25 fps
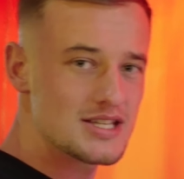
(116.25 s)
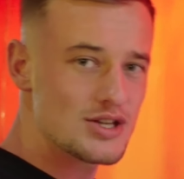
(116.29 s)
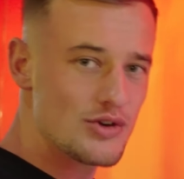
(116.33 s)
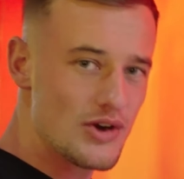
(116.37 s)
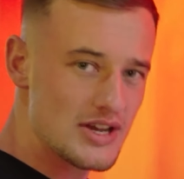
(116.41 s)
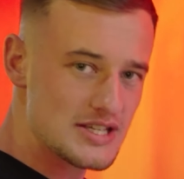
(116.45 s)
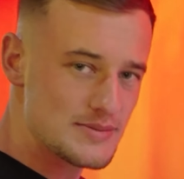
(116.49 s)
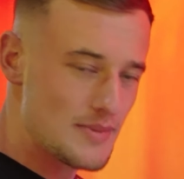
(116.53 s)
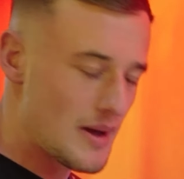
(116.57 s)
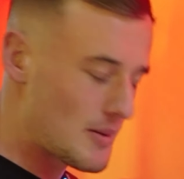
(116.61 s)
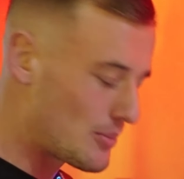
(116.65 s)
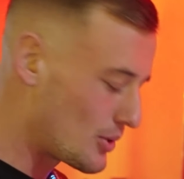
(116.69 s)
to the
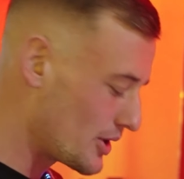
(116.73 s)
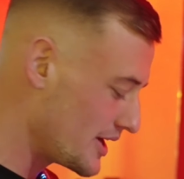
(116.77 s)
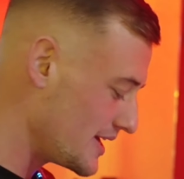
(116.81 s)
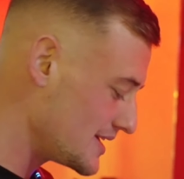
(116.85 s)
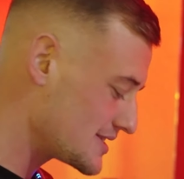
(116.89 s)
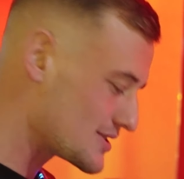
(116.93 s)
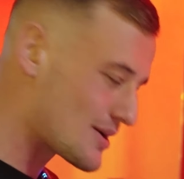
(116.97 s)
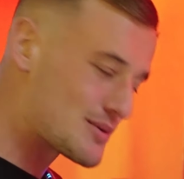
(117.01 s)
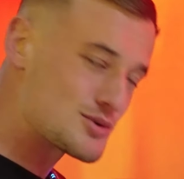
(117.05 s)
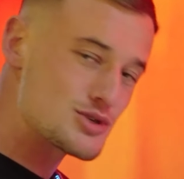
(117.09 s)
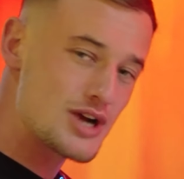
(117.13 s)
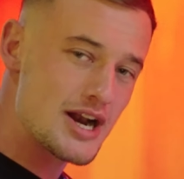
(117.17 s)
rest of my body,
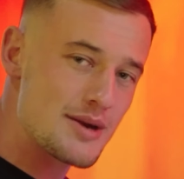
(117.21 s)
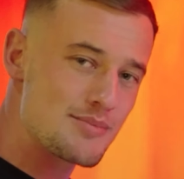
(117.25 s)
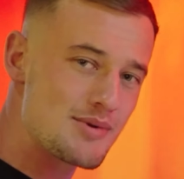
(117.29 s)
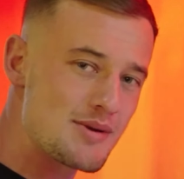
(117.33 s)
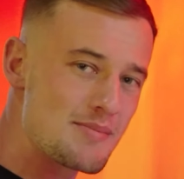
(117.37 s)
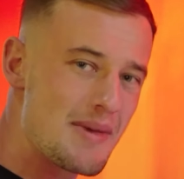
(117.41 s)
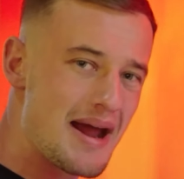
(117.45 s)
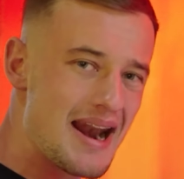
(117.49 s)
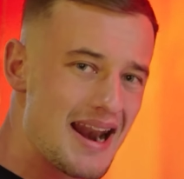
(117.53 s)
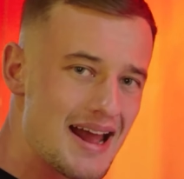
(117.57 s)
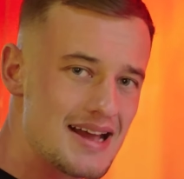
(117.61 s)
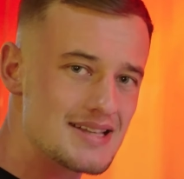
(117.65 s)
so I'm trying to
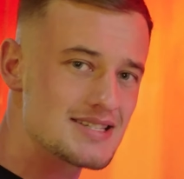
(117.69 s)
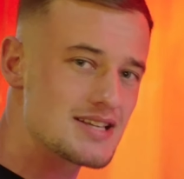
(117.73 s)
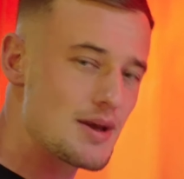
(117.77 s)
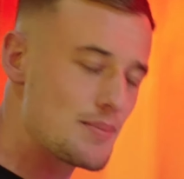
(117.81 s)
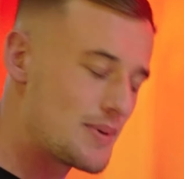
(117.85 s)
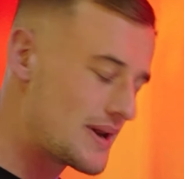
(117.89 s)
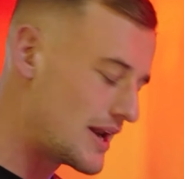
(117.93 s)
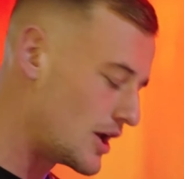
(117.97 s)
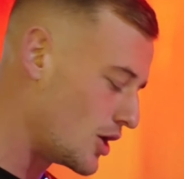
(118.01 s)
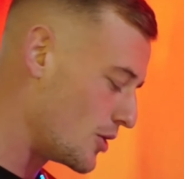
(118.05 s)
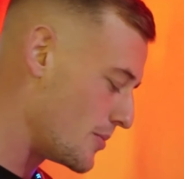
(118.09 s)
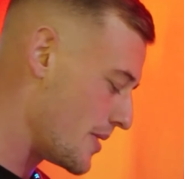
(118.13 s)
bring my lats
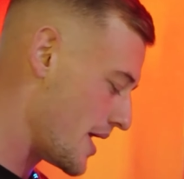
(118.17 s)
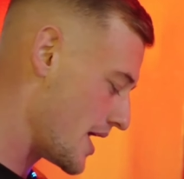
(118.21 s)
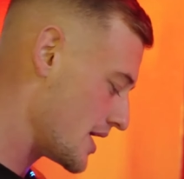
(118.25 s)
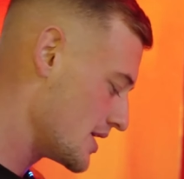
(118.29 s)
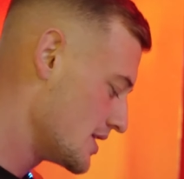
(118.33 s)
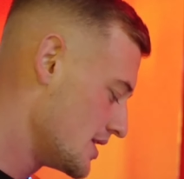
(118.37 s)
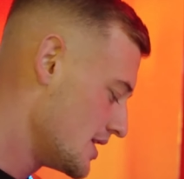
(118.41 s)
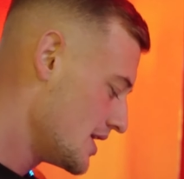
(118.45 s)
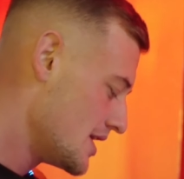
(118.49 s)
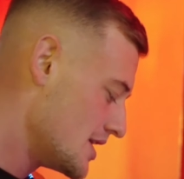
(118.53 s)
up a little bit.